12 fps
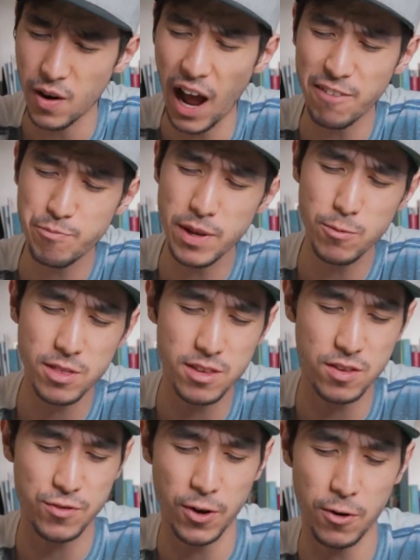know, I've been with
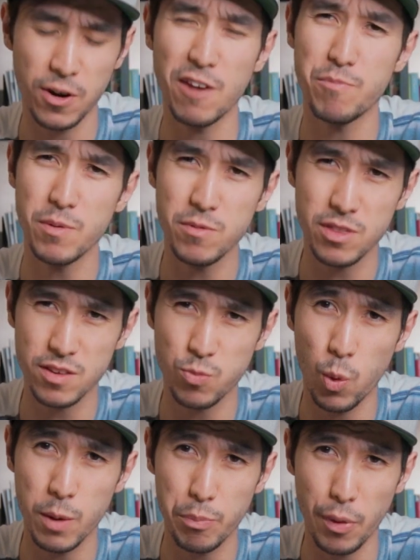this phone, I've been with this
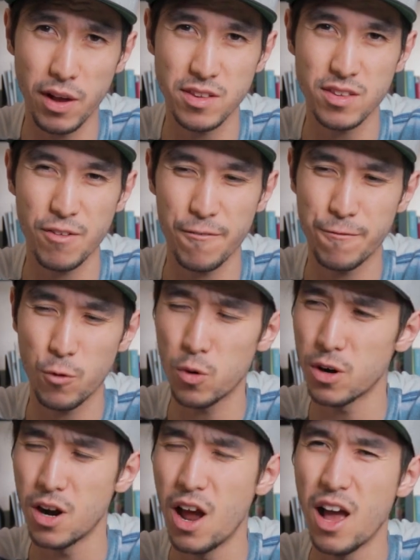
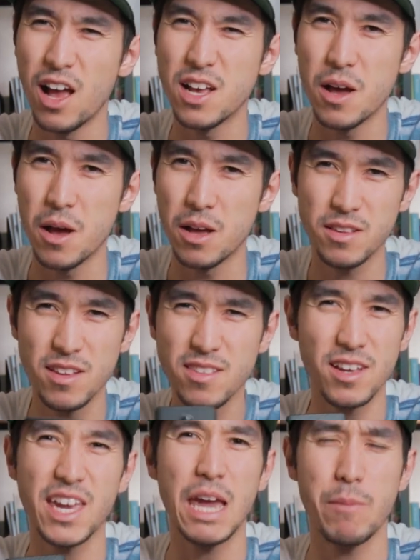OnePlus
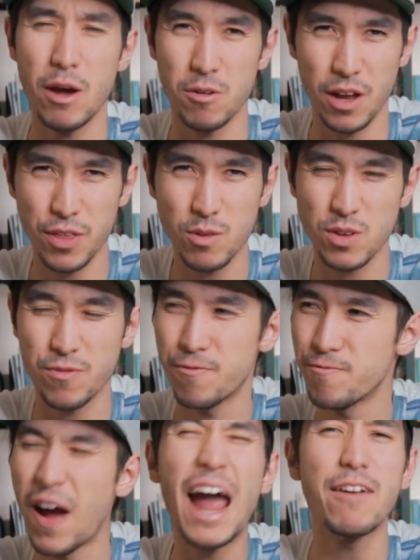since it came out. I think it was
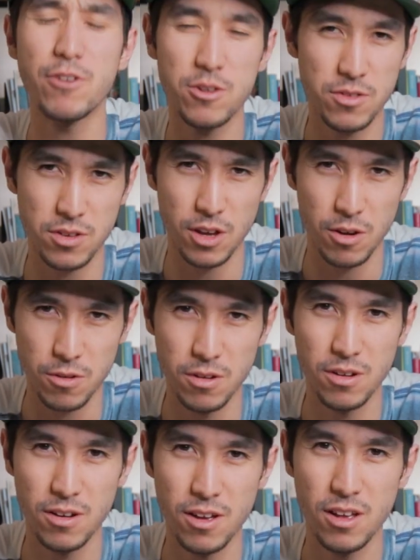5 years ago.
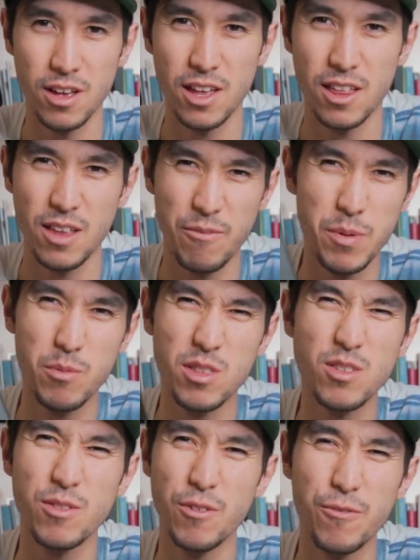I've been with
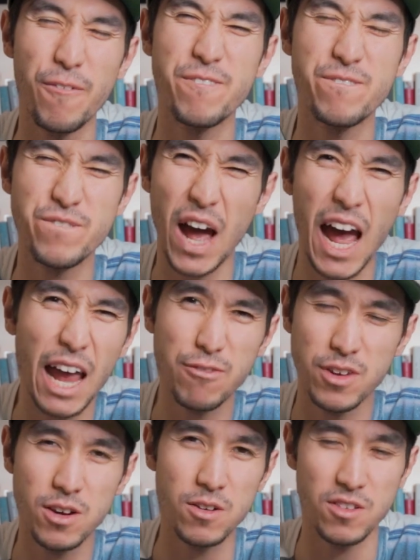this phone for
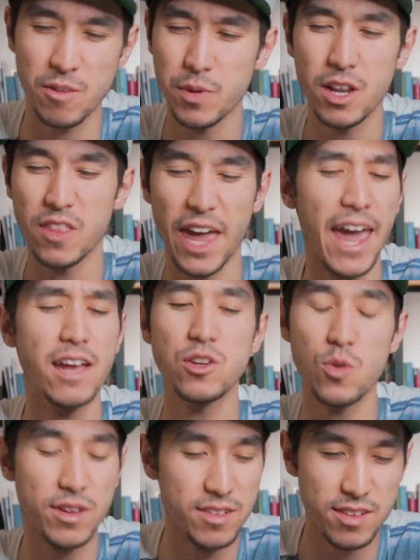5 years. I've been in the
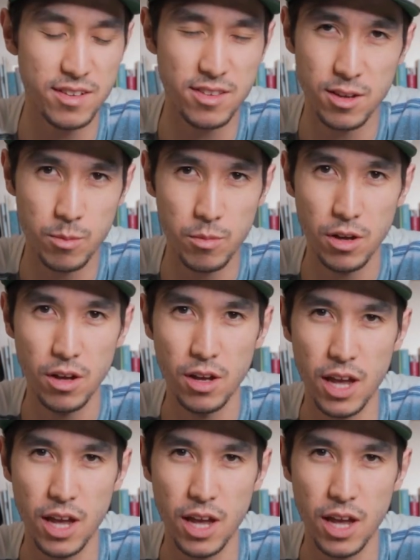Android ecosystem